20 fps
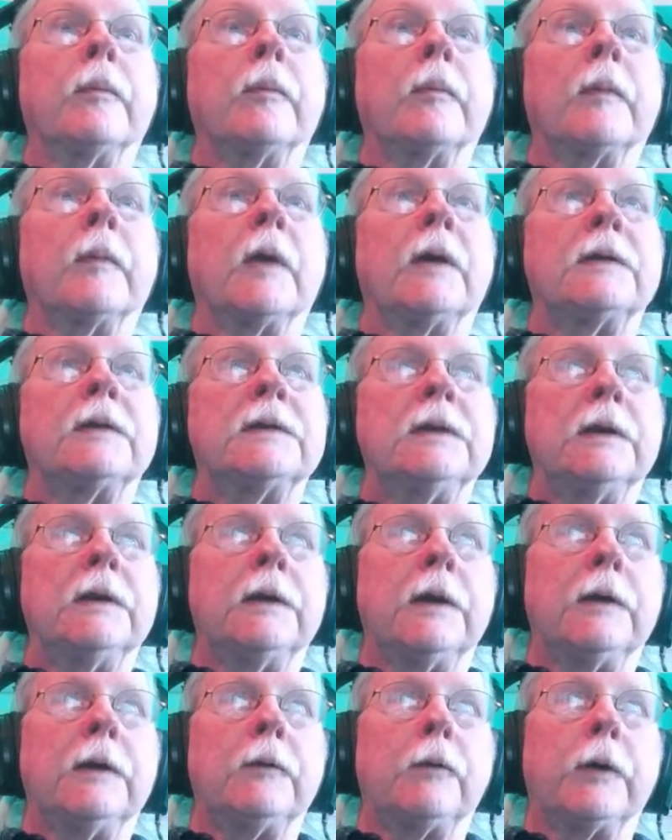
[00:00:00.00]
I see an
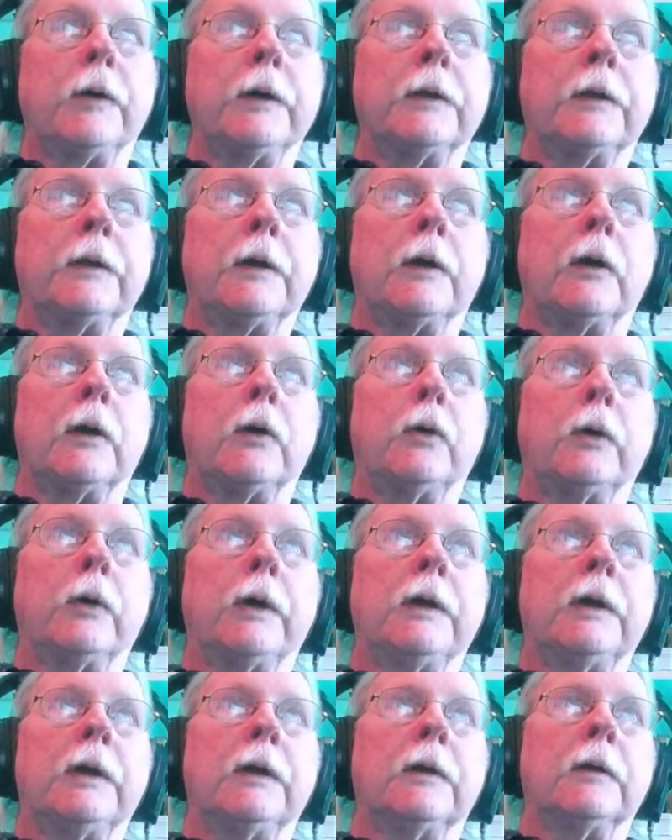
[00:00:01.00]
end right there. Oh, and I
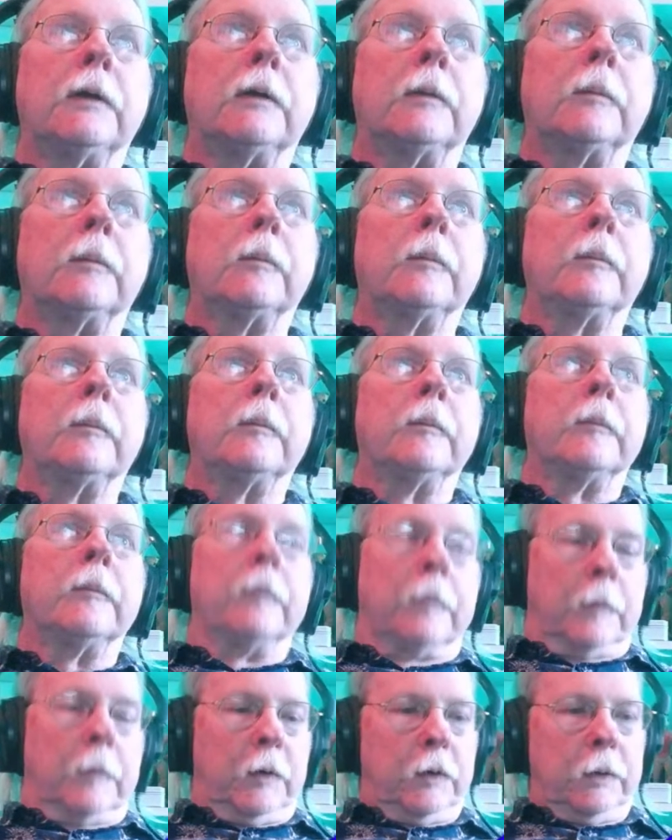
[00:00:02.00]
didn't.
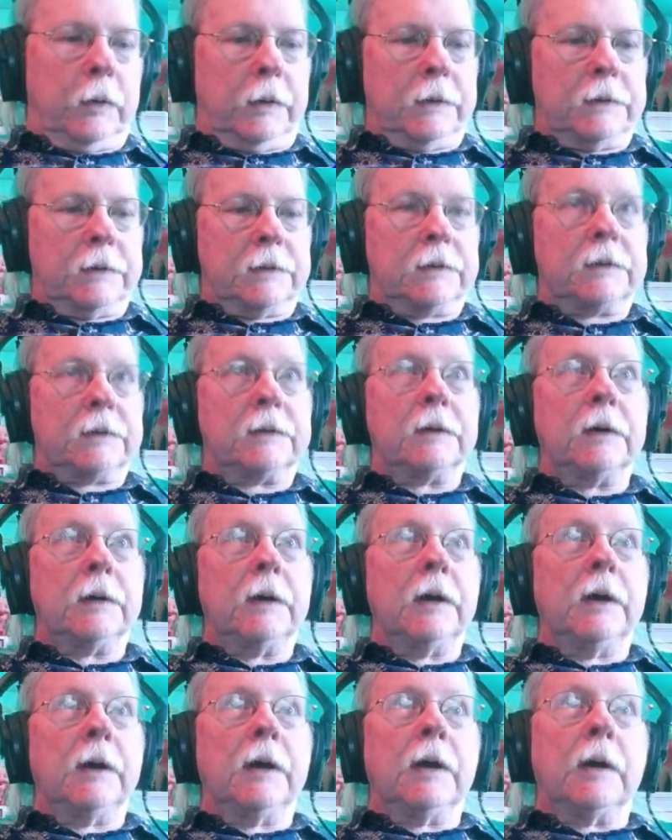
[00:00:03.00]
So let's
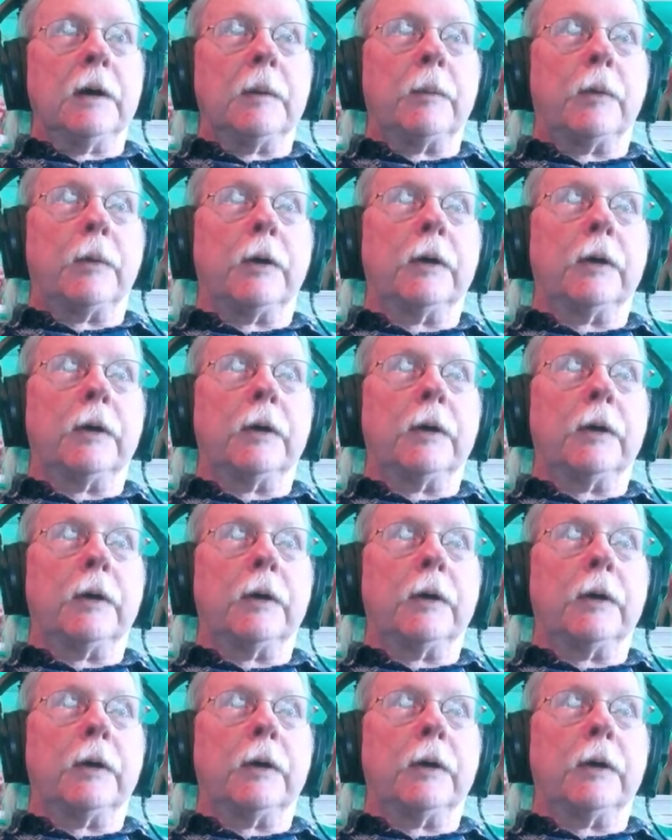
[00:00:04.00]
mark